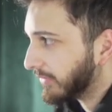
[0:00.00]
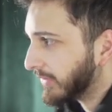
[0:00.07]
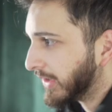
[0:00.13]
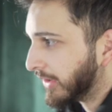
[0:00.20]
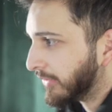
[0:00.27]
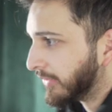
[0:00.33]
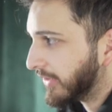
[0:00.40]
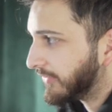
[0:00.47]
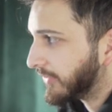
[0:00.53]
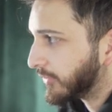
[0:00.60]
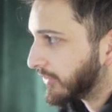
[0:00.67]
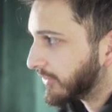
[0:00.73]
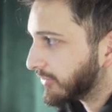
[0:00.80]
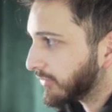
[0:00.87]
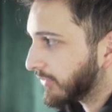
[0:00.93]
Now, if you
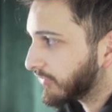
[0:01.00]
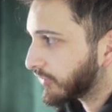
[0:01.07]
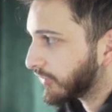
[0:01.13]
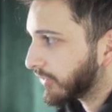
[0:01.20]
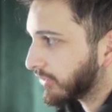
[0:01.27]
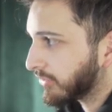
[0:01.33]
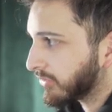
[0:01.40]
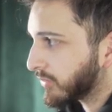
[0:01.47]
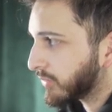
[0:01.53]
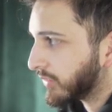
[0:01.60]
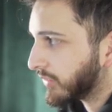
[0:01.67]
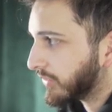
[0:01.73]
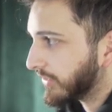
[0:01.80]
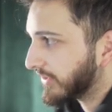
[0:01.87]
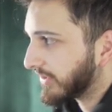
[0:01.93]
want to withdraw your
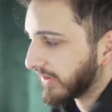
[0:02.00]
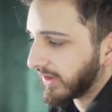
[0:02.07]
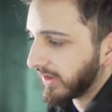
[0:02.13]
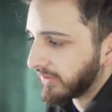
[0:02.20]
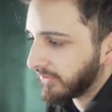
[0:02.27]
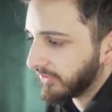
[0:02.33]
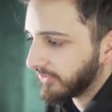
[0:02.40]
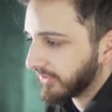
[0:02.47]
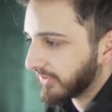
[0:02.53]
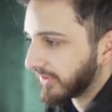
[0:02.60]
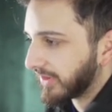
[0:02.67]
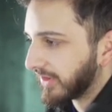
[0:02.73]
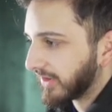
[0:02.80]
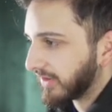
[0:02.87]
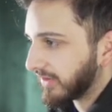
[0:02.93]
rewards, again, you just
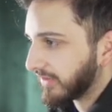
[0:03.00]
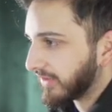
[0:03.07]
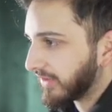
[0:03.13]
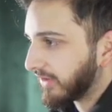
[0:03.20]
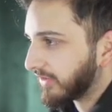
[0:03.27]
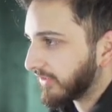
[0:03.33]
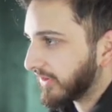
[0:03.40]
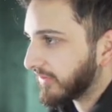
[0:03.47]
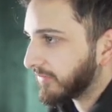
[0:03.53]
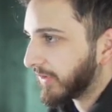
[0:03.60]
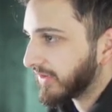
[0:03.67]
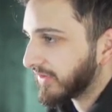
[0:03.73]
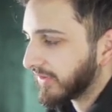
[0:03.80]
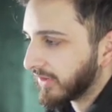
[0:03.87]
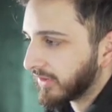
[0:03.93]
click on this
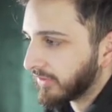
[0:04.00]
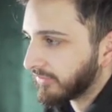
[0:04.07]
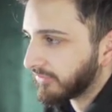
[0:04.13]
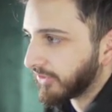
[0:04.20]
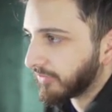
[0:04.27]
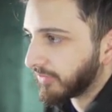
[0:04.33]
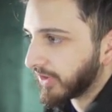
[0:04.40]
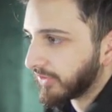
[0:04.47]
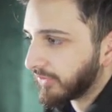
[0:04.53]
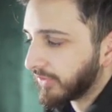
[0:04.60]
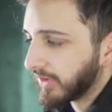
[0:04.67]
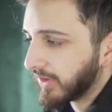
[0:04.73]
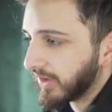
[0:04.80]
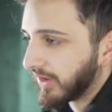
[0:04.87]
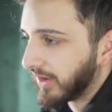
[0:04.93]
button in the top right corner.